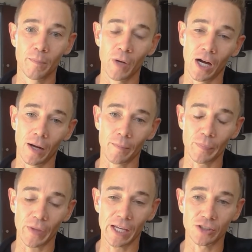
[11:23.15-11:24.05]

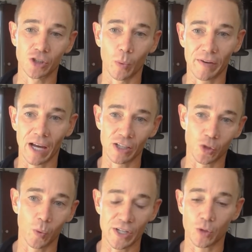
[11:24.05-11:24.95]
Um, and so we kind of
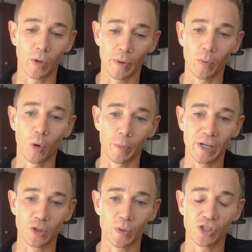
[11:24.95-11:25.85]
switched where we were
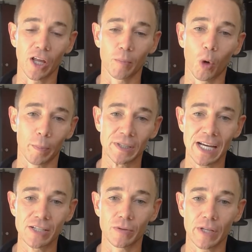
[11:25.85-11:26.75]
because we saw more
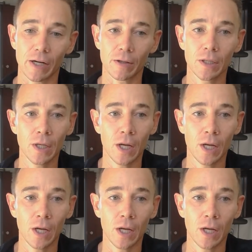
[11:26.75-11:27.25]
potential there.